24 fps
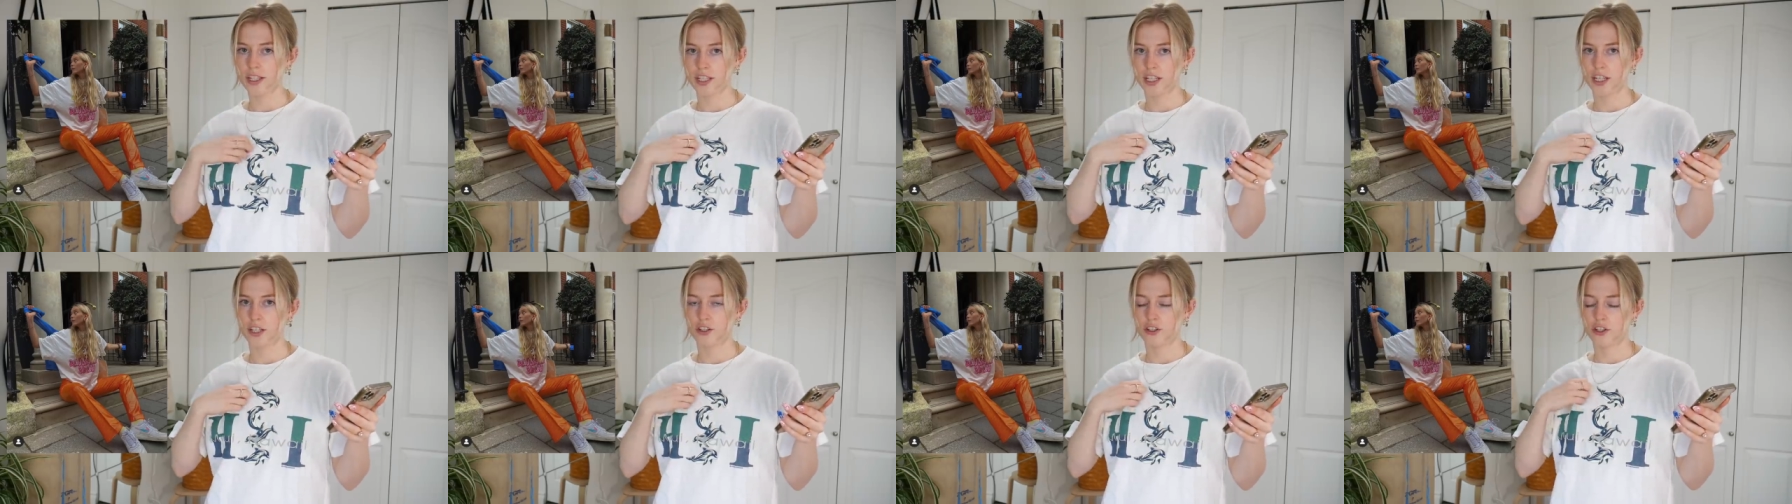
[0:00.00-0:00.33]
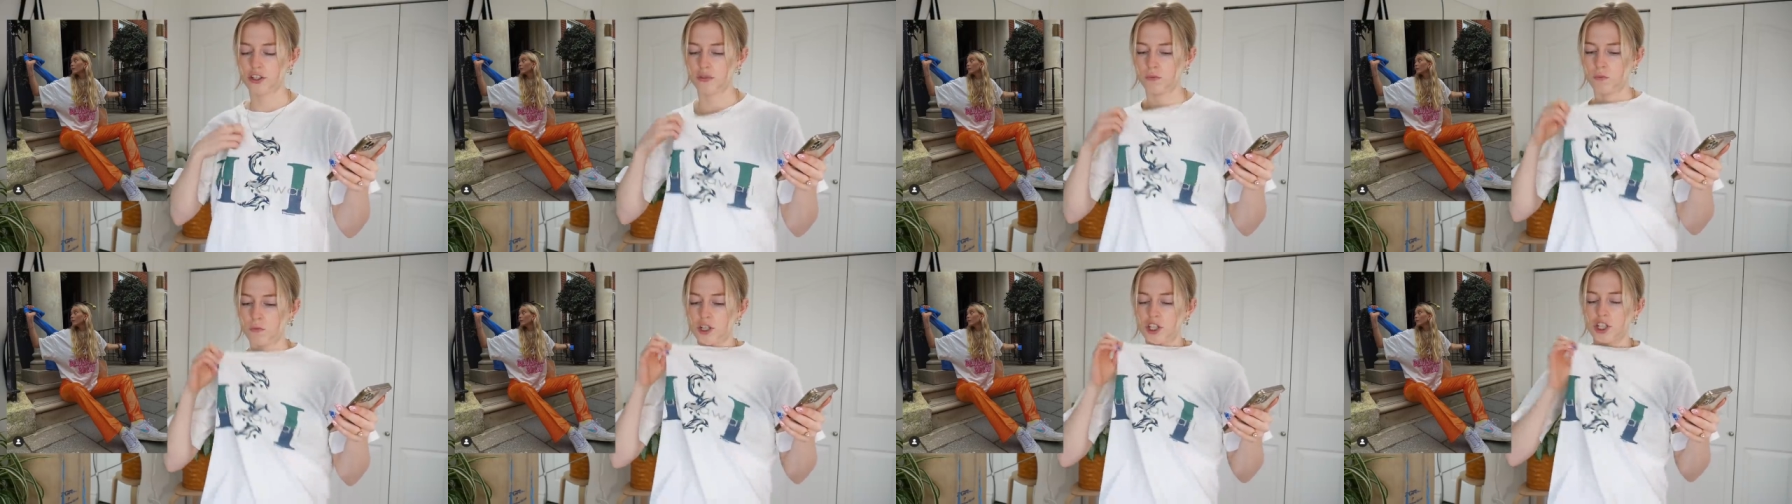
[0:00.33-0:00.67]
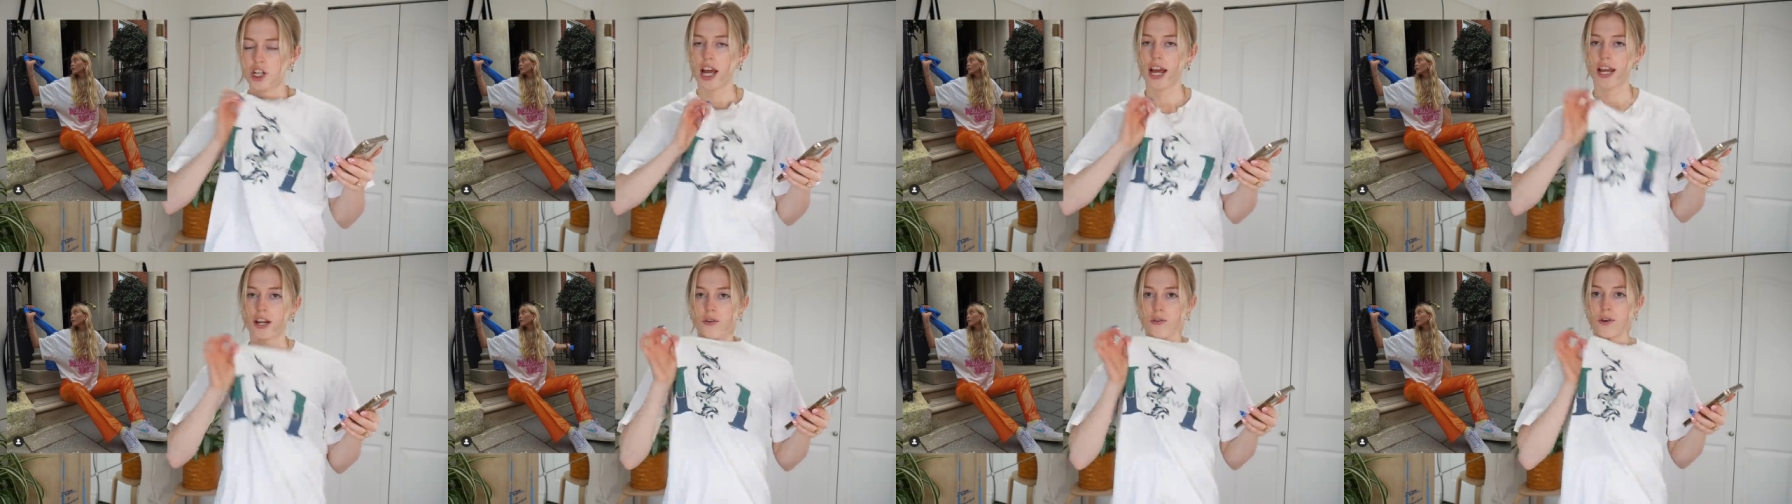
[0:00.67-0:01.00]
t-shirt, which
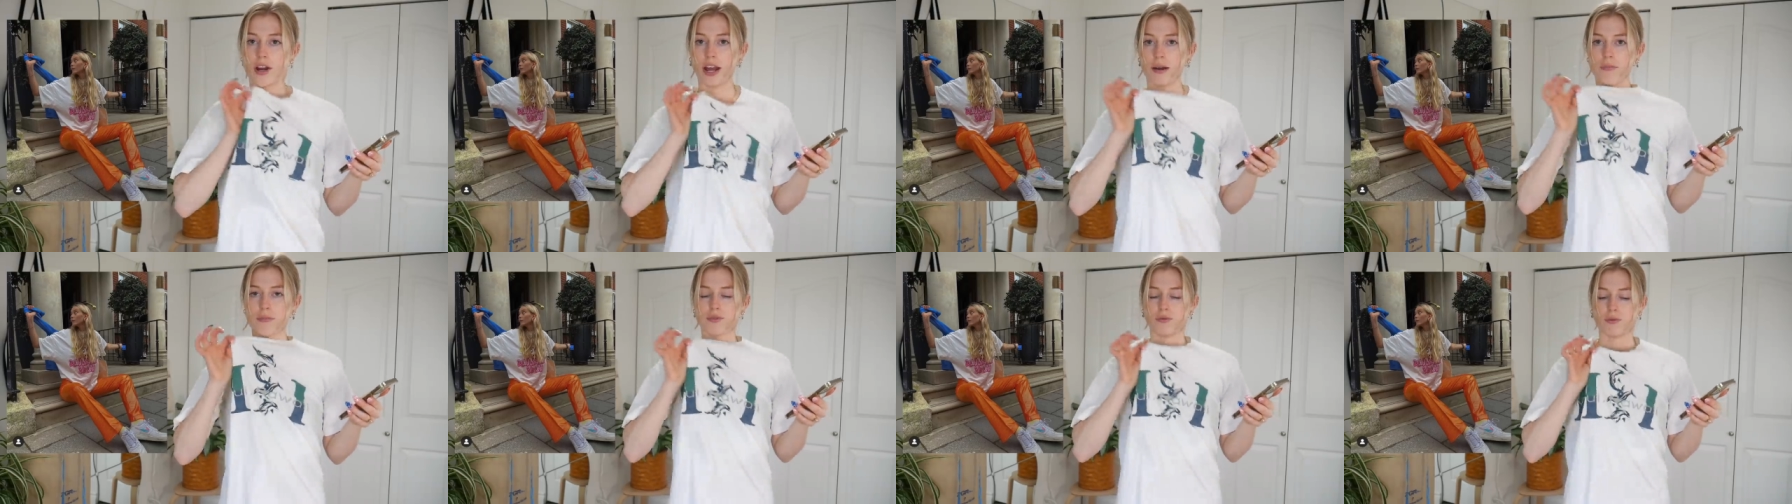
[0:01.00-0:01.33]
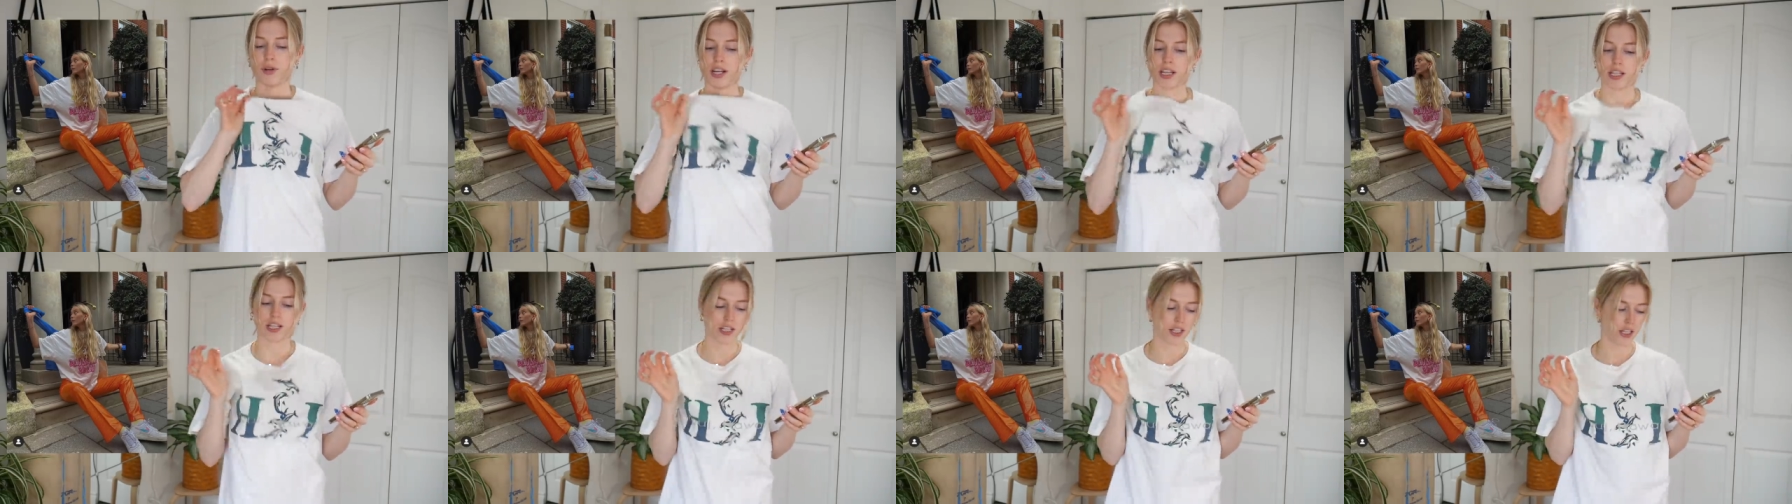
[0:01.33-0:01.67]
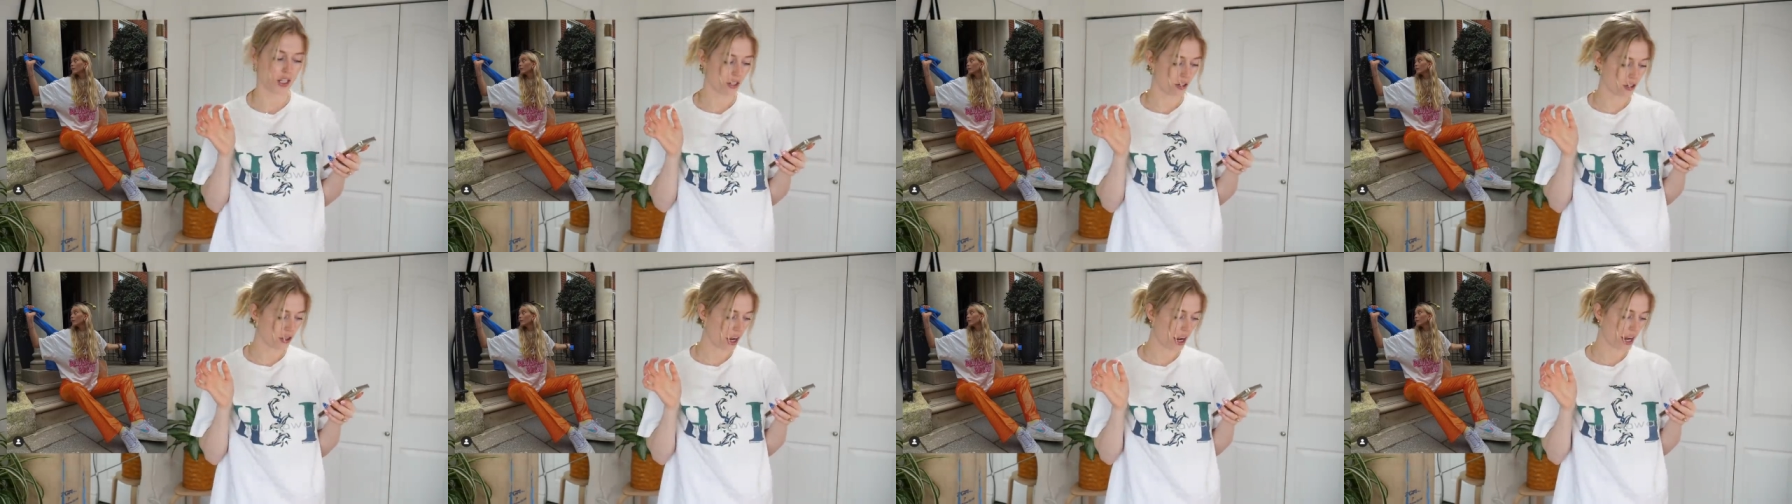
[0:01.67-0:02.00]
I grabbed right
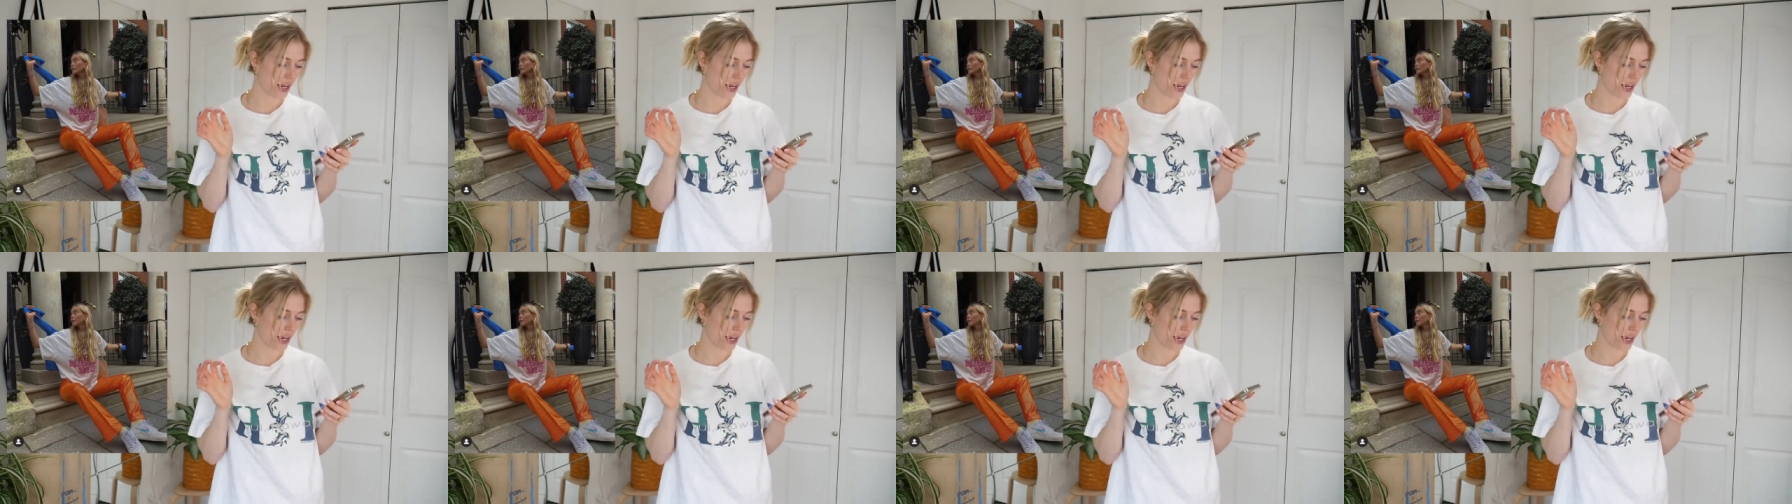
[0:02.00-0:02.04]
here.